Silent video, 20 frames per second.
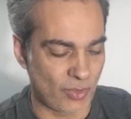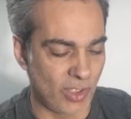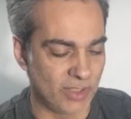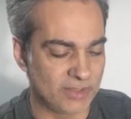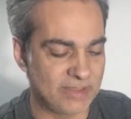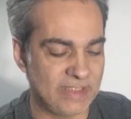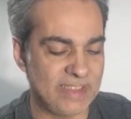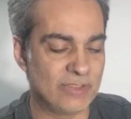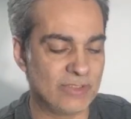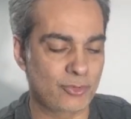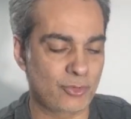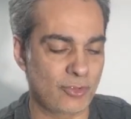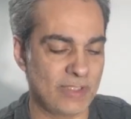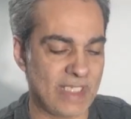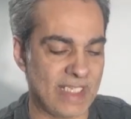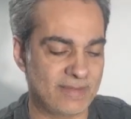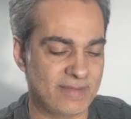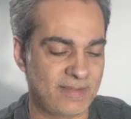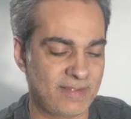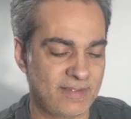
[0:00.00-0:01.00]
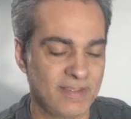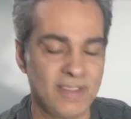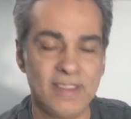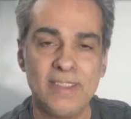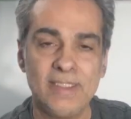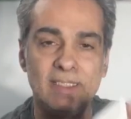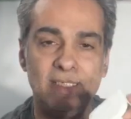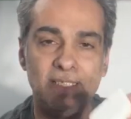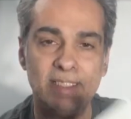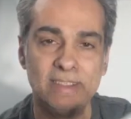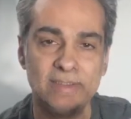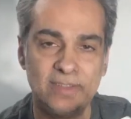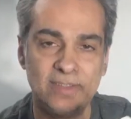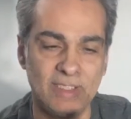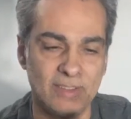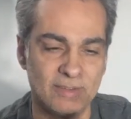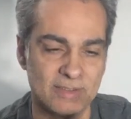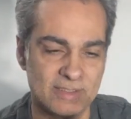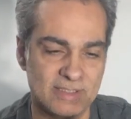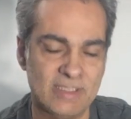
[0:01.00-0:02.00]
on the internet, uh,
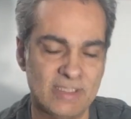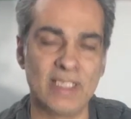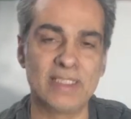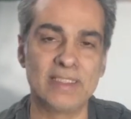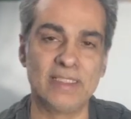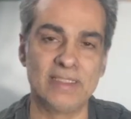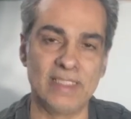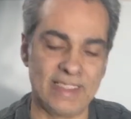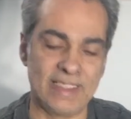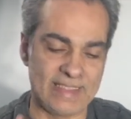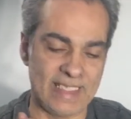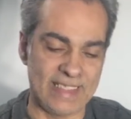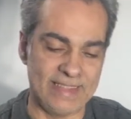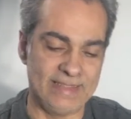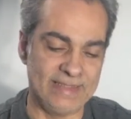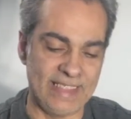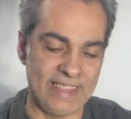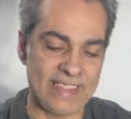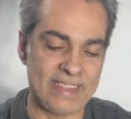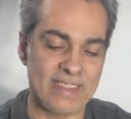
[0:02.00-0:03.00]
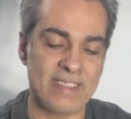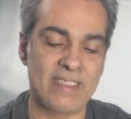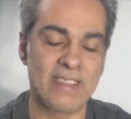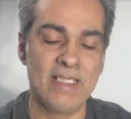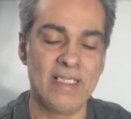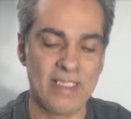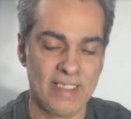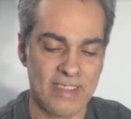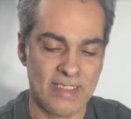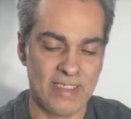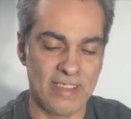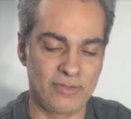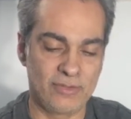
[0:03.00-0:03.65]
there's kind of like a link uh,